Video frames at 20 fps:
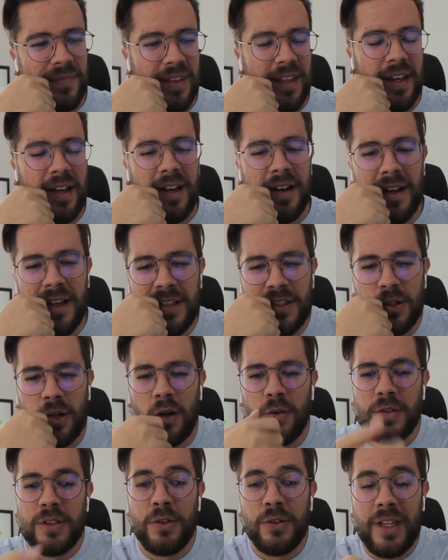Yeah. And so I
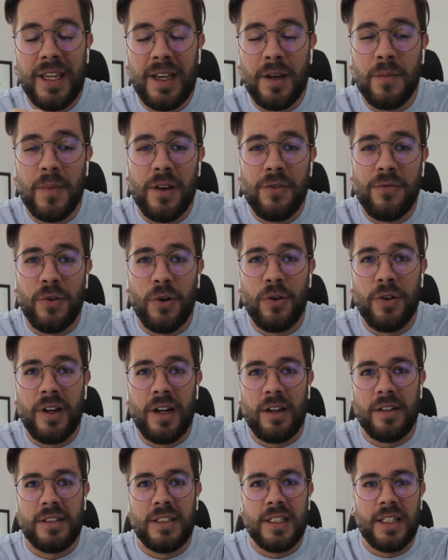was looking at my phone and
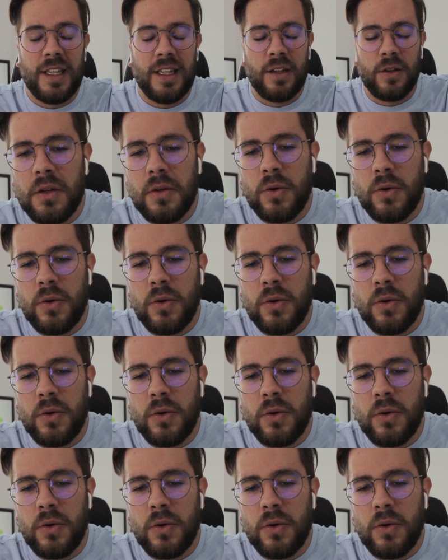I was thinking,